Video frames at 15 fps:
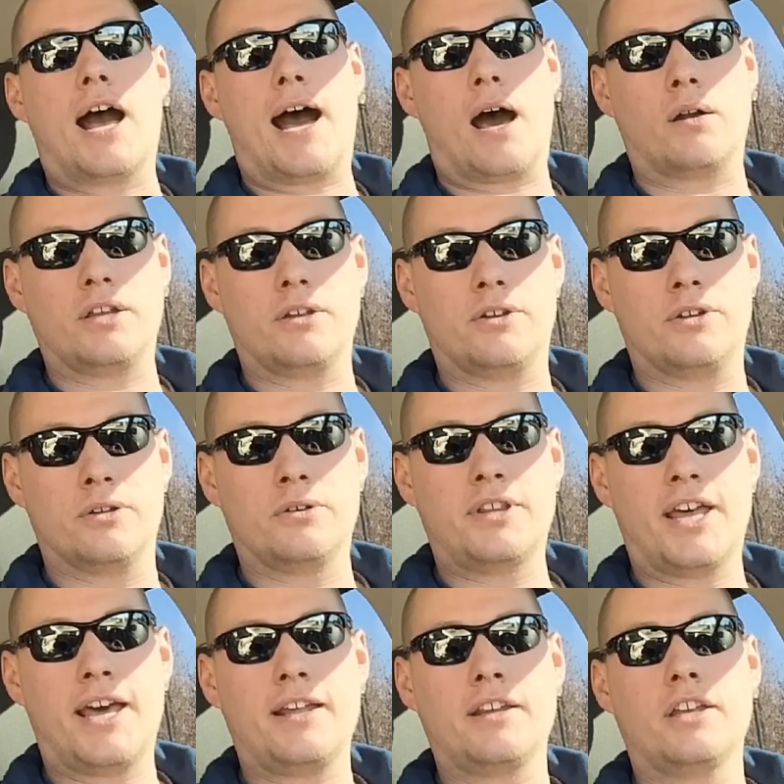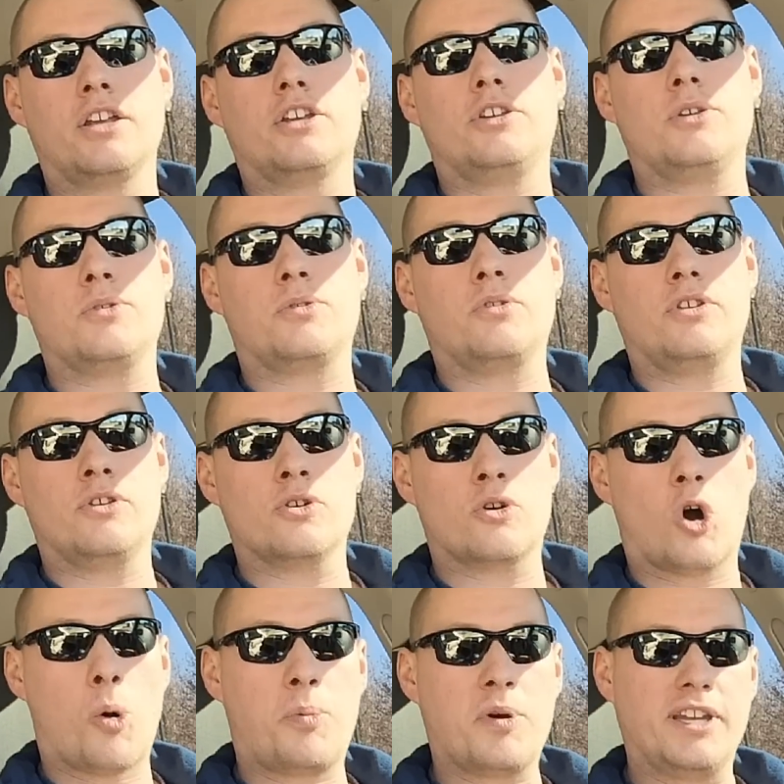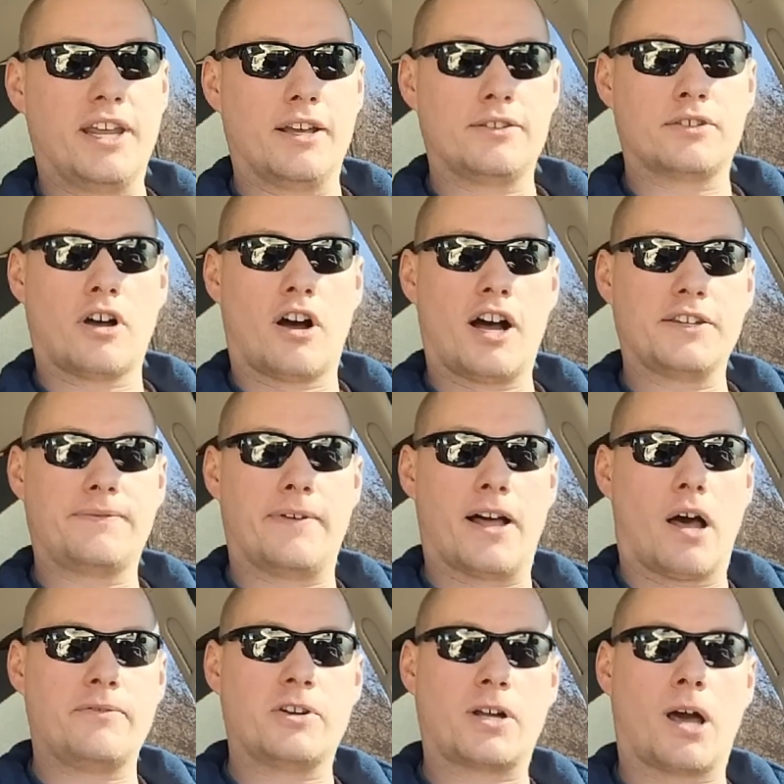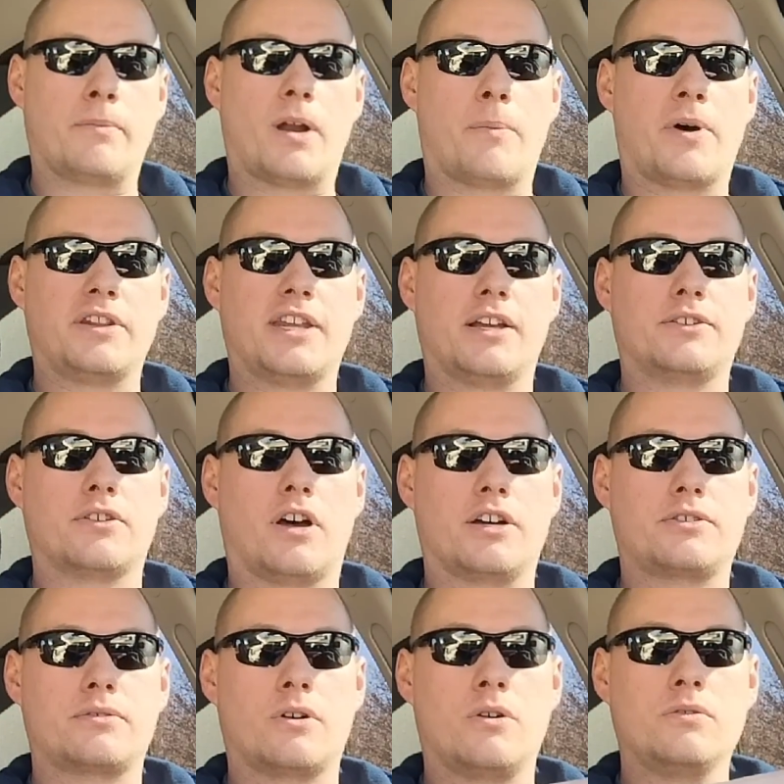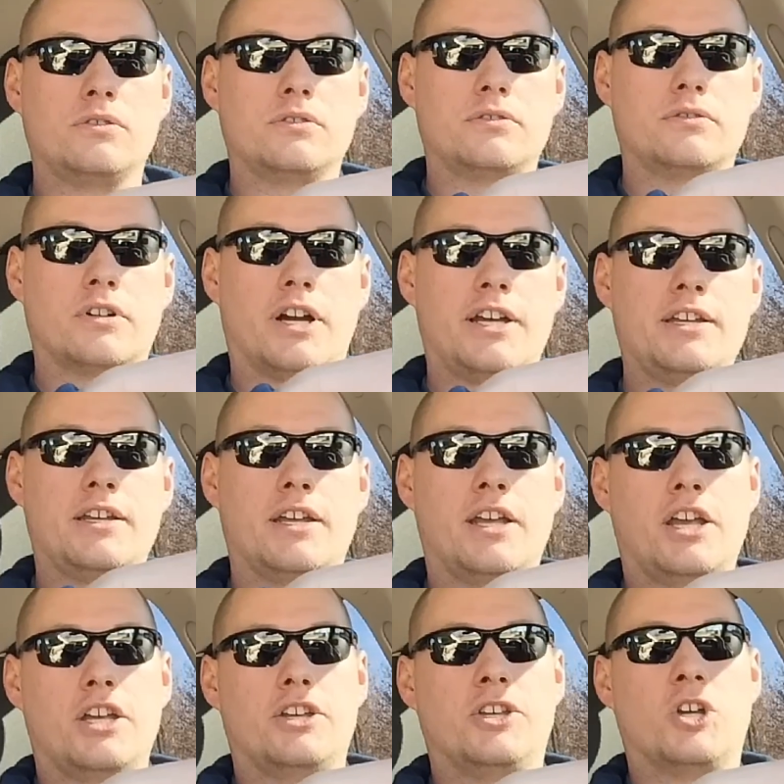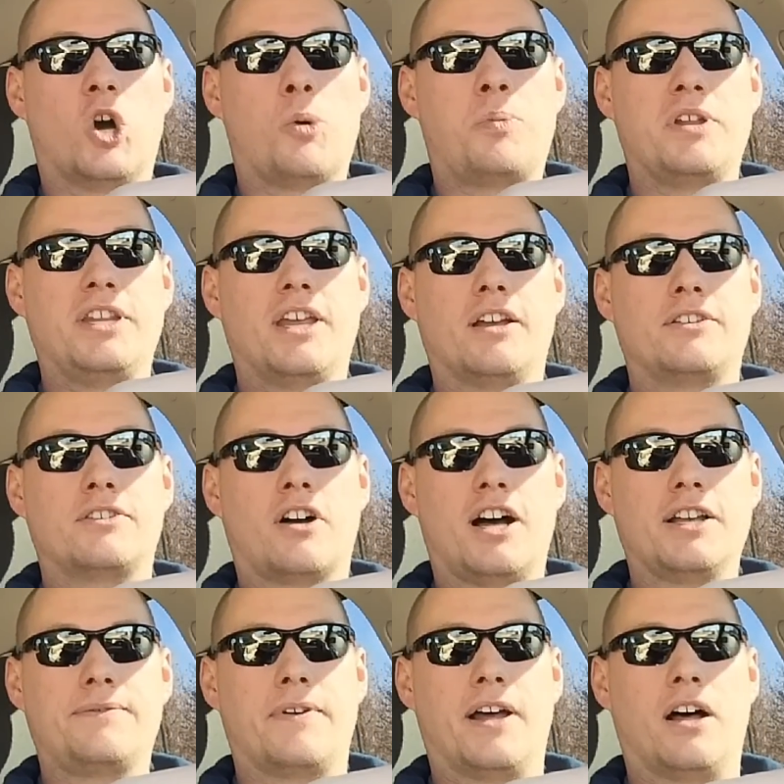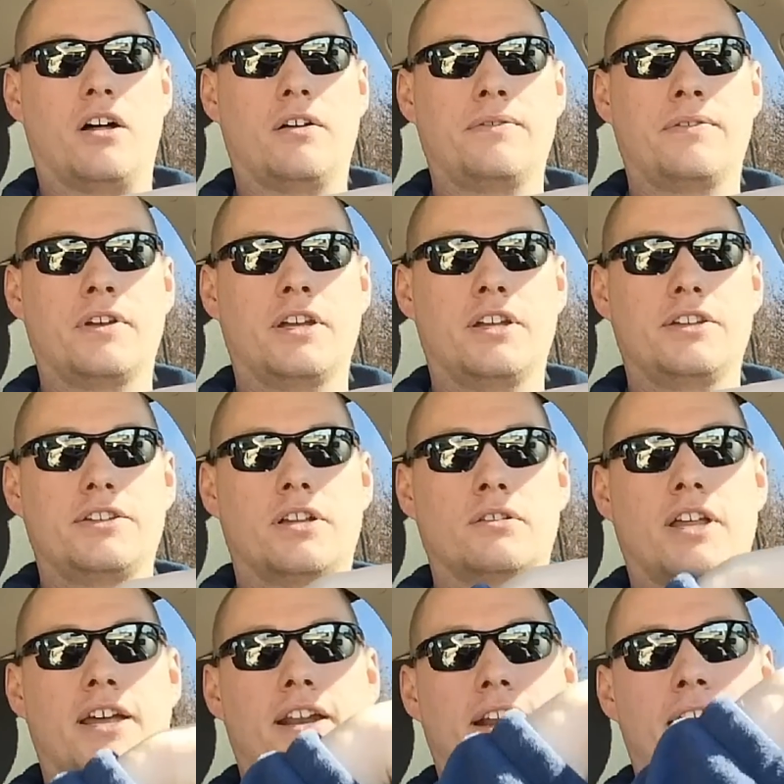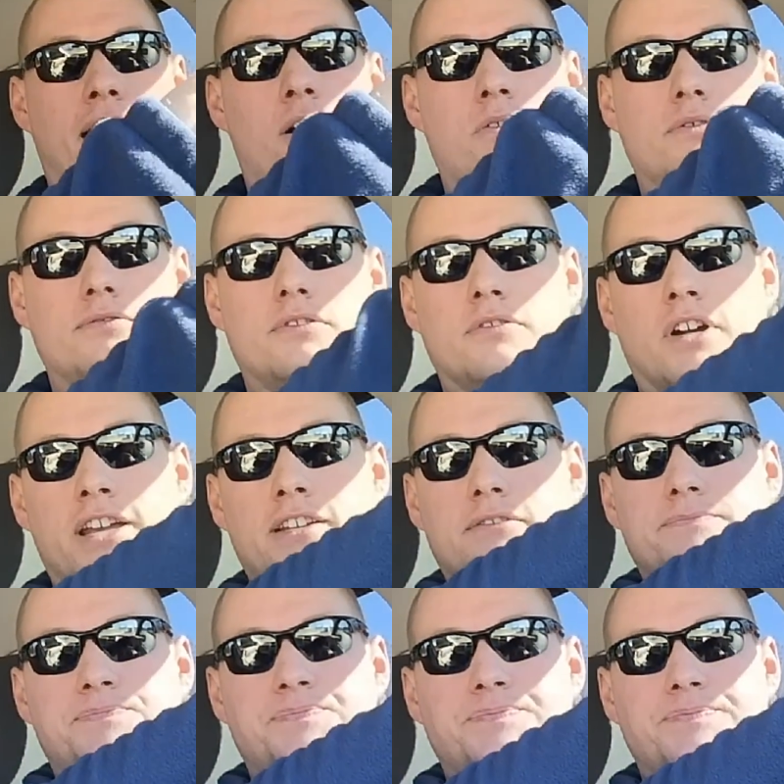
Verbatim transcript: How do you do that? You you open the exhaust valve. You're coming up on the exhaust stroke, right? You open the exhaust valve to let it out, right?